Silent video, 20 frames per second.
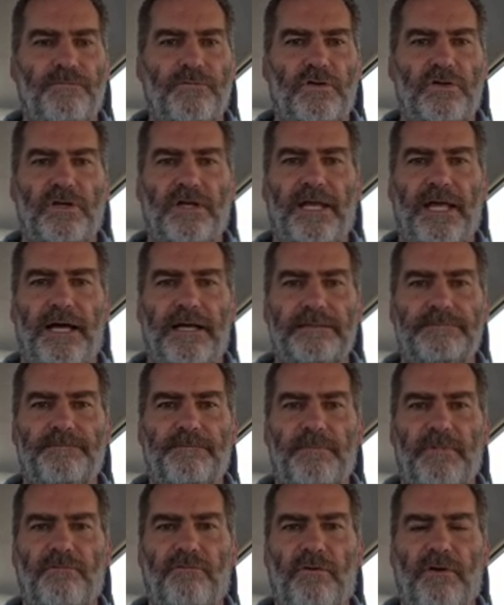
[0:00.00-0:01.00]
So today,
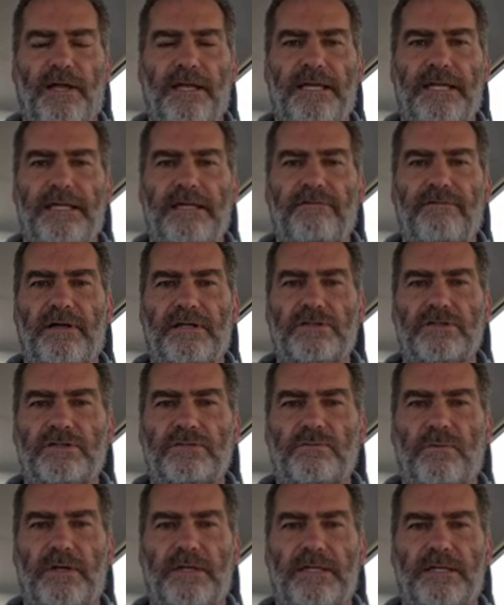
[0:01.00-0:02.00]
before I leave, I
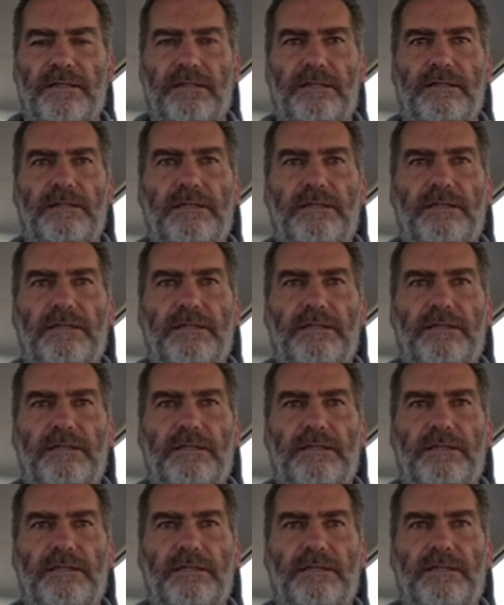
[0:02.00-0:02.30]
just wanted